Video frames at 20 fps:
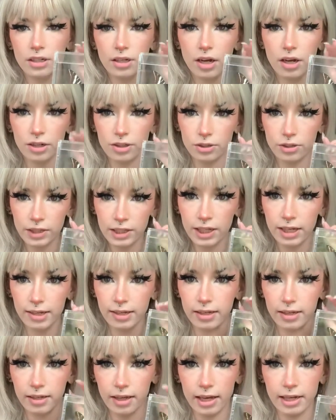
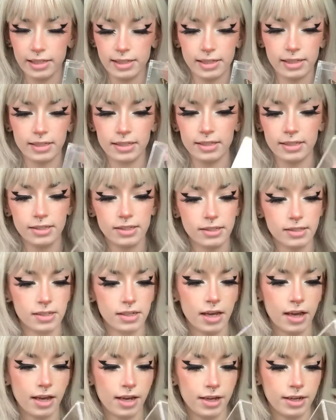acrylic cases,
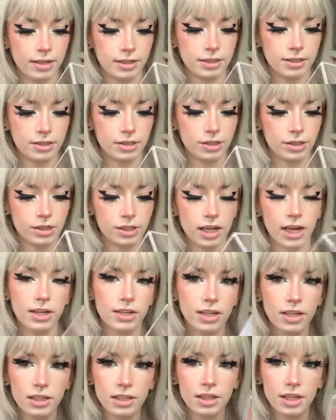and
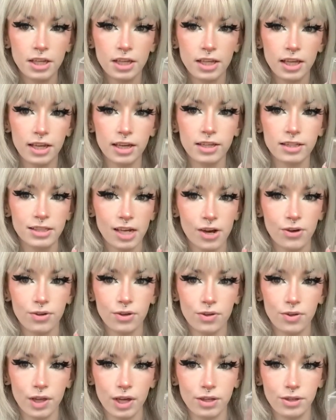technically they tell
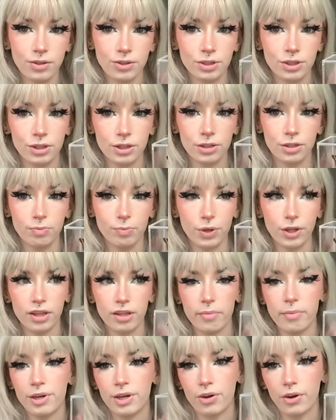you that you should put
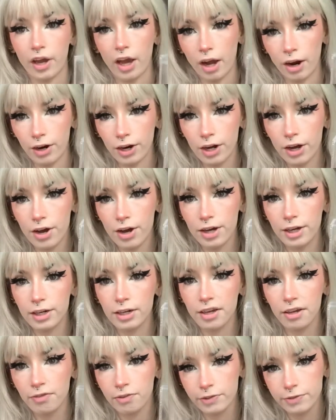in your
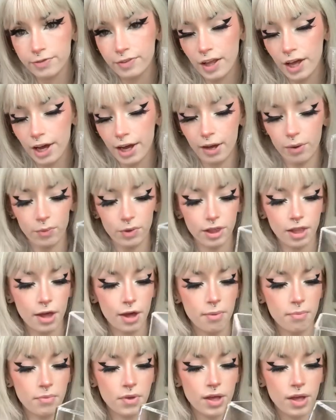carry-on if you're flying with
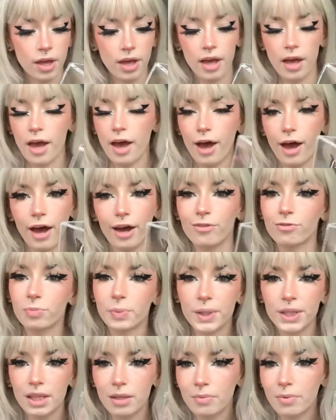them. I've
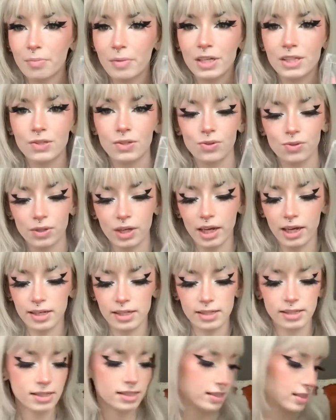put them in my
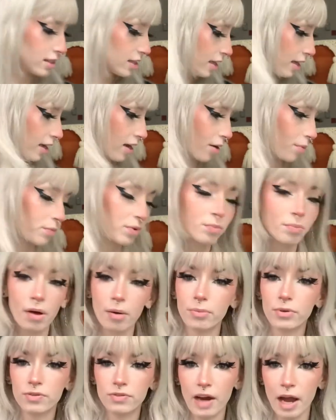suitcase. They come with
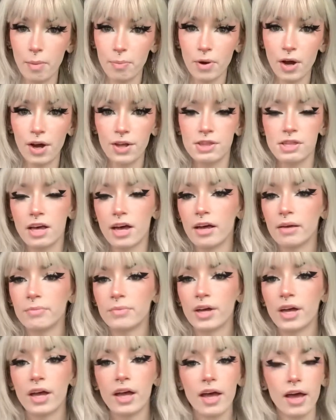bubble wrap on
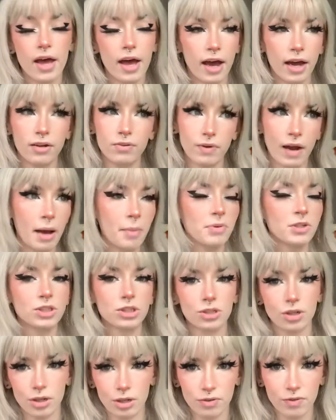them. I wrap a
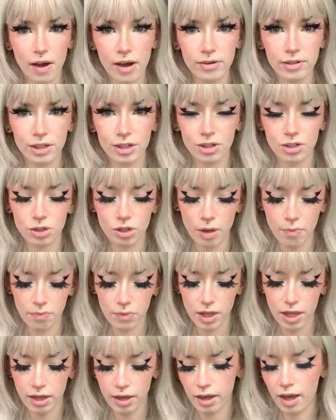shirt around it or
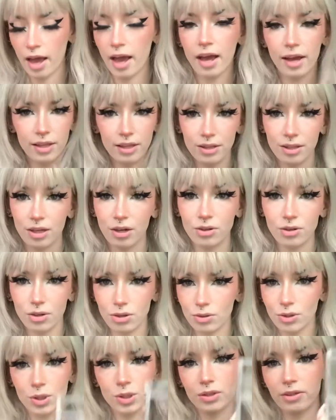something, and they're
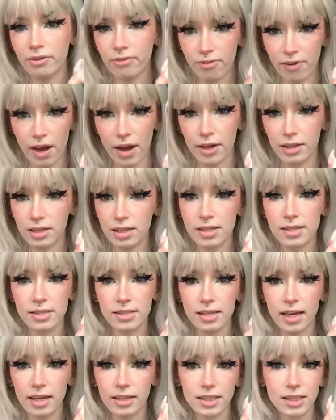usually fine. These
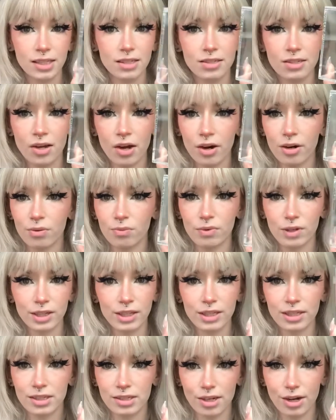cases are
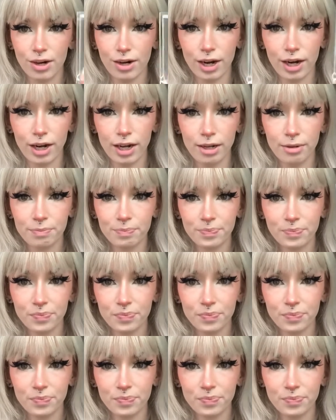really sturdy.